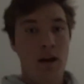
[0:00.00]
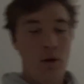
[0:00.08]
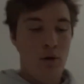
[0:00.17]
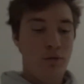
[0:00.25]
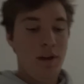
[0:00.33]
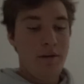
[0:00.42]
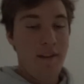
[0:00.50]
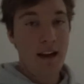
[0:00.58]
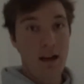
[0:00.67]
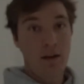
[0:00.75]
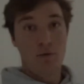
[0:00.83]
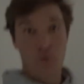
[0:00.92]
We're
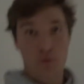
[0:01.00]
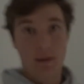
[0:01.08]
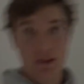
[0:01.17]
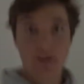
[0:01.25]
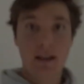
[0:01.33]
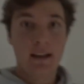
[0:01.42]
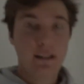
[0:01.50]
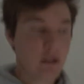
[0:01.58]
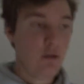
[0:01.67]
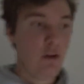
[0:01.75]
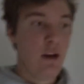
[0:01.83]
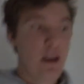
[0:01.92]
renovating a room, as you guys
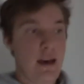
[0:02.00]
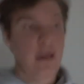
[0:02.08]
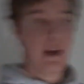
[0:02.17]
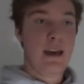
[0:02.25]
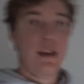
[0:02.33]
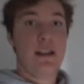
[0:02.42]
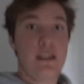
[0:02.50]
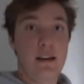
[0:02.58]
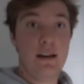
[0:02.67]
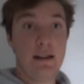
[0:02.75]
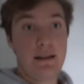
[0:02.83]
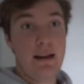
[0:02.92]
know, and
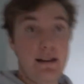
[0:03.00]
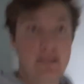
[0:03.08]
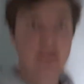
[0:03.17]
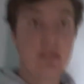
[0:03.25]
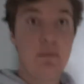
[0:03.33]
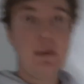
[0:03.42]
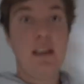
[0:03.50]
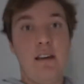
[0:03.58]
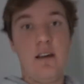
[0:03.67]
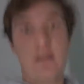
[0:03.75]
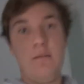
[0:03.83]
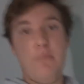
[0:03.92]
that's gonna be
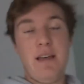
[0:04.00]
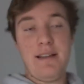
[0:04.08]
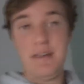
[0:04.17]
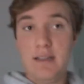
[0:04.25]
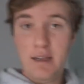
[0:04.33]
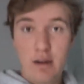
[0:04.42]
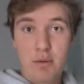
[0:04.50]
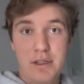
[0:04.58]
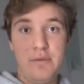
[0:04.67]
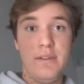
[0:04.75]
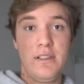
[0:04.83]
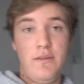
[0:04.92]
basically all we
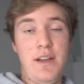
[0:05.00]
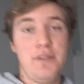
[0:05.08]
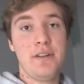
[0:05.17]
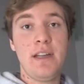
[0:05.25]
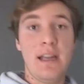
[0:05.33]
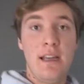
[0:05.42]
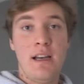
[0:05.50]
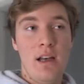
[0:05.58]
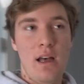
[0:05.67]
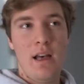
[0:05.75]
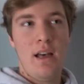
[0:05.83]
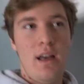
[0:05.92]
do in this video today.
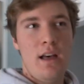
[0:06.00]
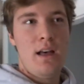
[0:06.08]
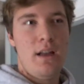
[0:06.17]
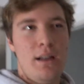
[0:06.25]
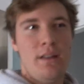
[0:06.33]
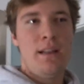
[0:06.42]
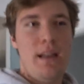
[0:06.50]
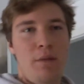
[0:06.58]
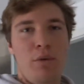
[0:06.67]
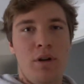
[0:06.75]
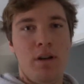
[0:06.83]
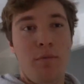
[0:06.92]
Today
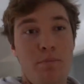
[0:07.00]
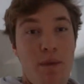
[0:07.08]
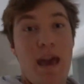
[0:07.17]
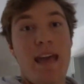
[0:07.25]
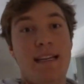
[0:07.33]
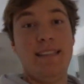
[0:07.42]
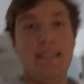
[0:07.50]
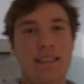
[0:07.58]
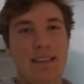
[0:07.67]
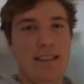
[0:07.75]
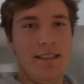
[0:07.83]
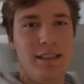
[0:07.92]
we're gonna paint.
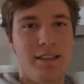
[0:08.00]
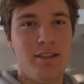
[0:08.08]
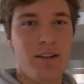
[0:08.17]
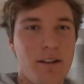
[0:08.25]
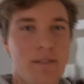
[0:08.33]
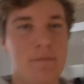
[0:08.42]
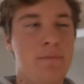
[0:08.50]
Let's get started.